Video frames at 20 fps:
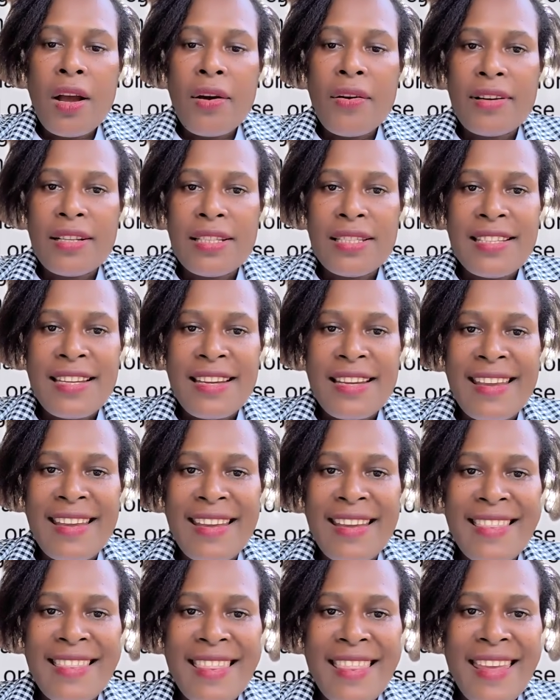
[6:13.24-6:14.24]
Once
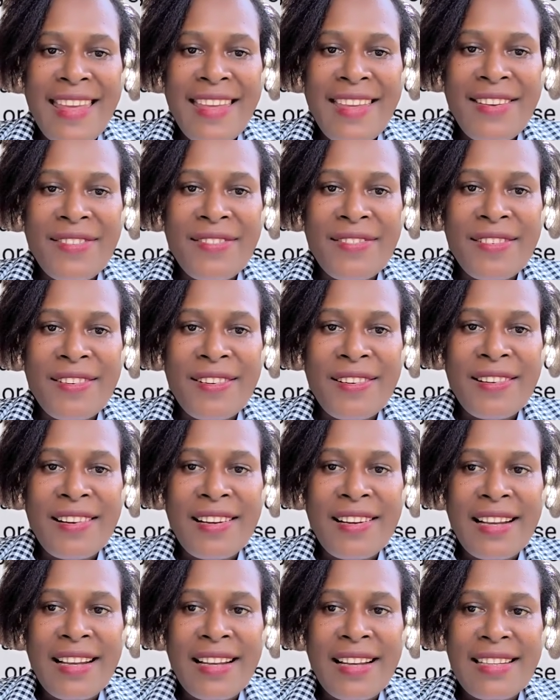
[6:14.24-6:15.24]
again, thank you
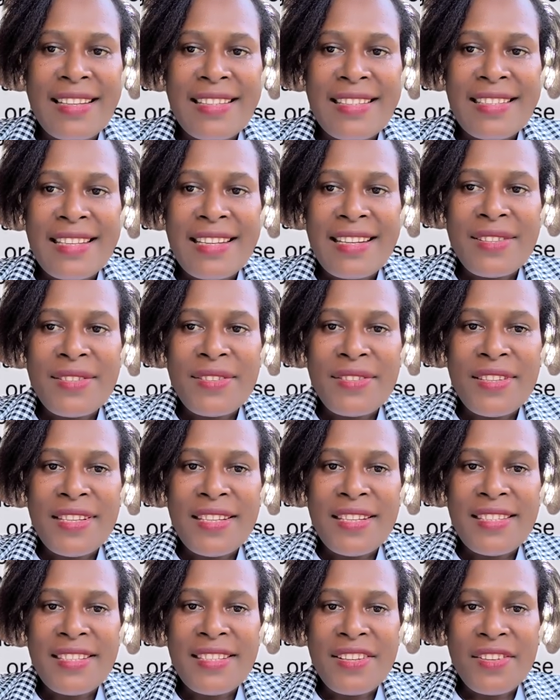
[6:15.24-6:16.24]
for listening to
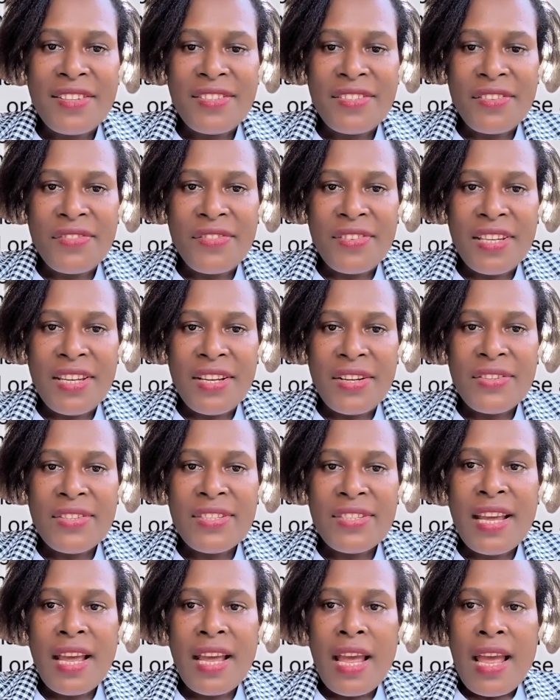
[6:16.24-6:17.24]
this series of
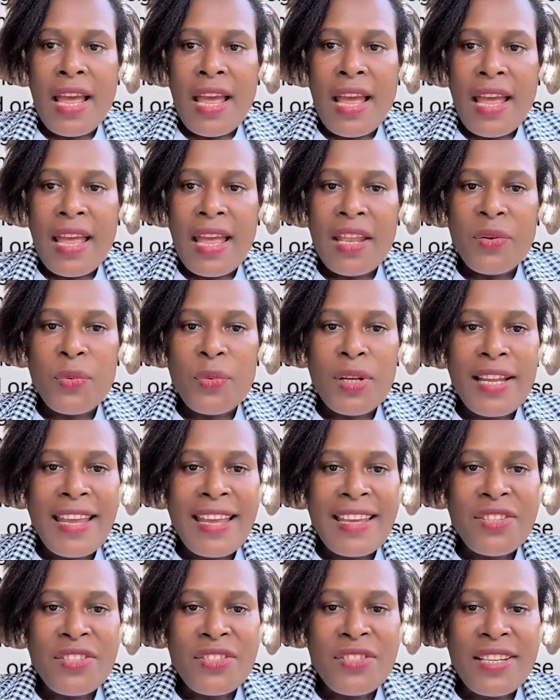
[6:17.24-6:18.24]
videos, and we'll
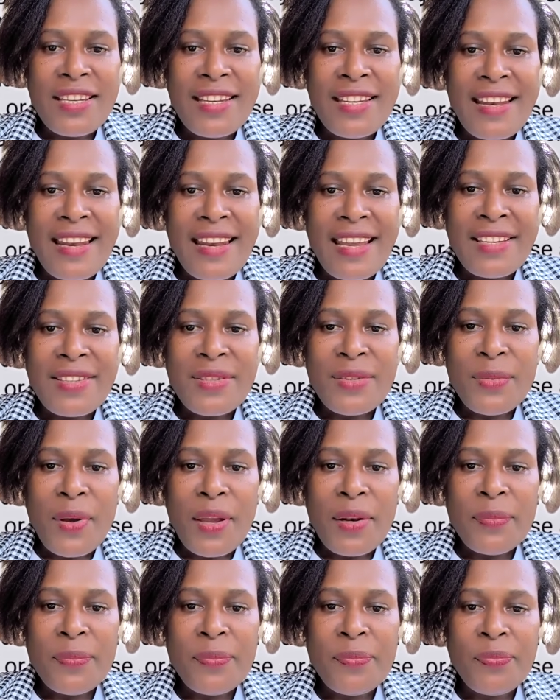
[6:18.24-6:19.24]
catch you in the next
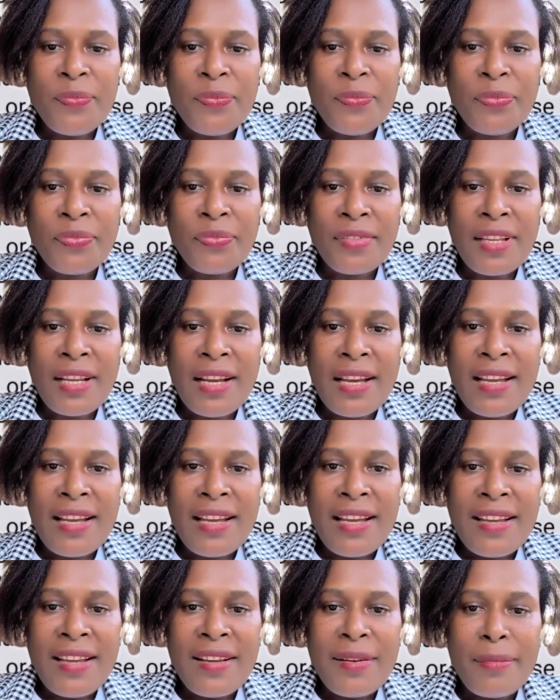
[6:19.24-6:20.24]
one.
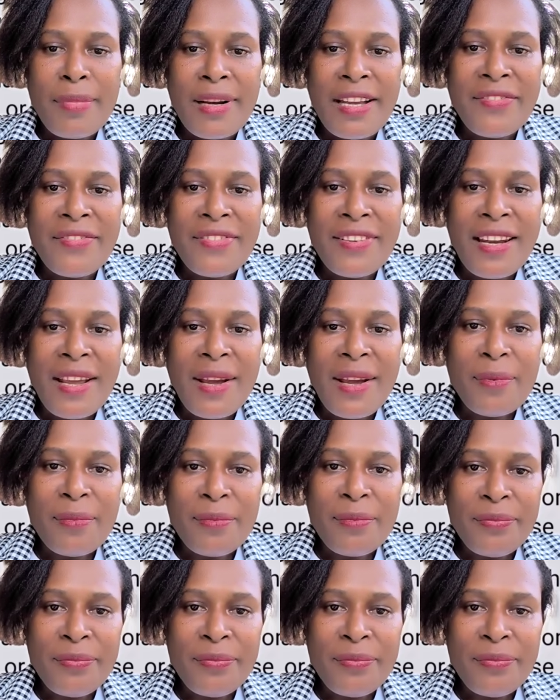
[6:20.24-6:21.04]
Bye for now.